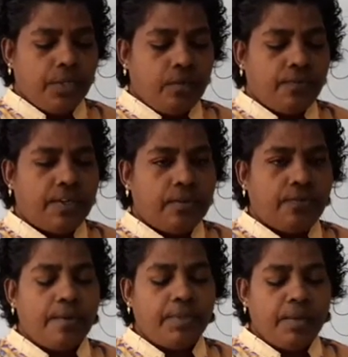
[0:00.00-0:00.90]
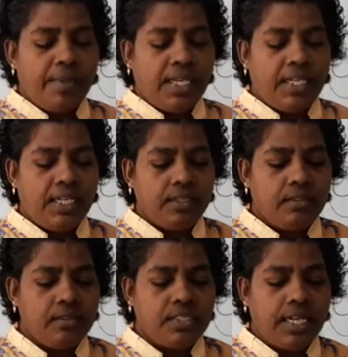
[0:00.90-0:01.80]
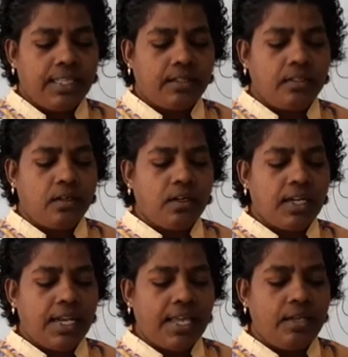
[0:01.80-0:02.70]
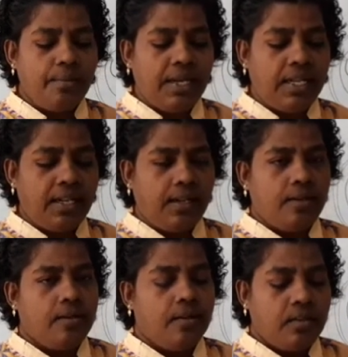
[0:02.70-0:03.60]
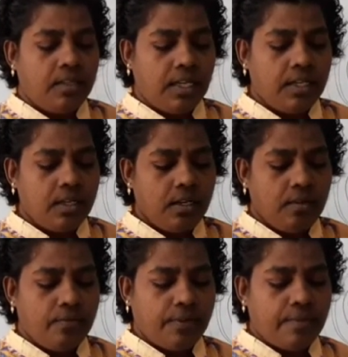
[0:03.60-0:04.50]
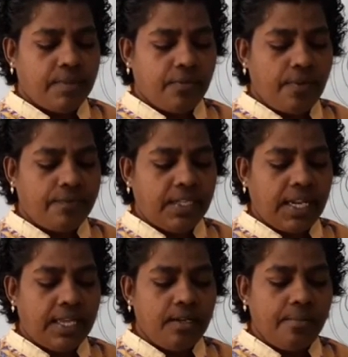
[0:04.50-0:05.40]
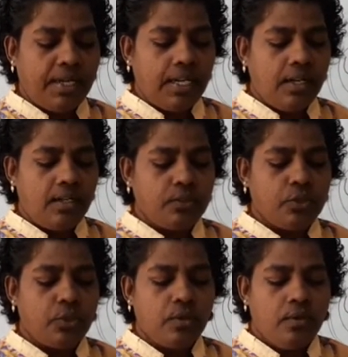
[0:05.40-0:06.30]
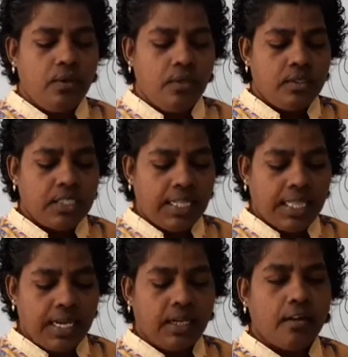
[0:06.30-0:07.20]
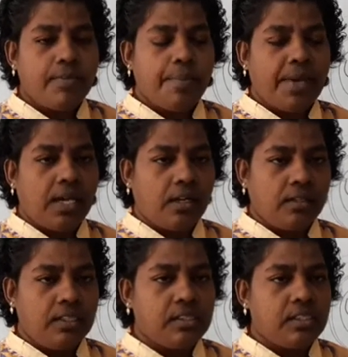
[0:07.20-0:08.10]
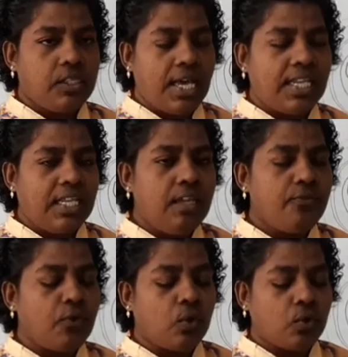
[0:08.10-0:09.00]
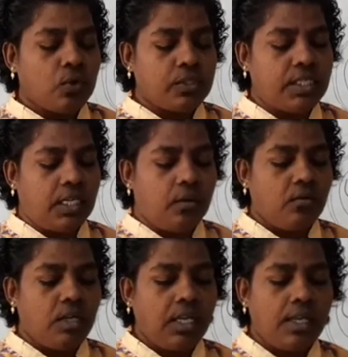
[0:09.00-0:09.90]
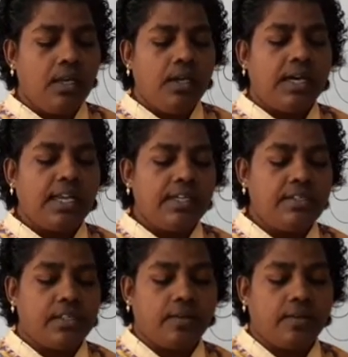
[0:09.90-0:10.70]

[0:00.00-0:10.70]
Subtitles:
From the beginning till the third line middle. Then from the fifth line middle to till the end of the para. This is your E4 question. Okay. Ridge.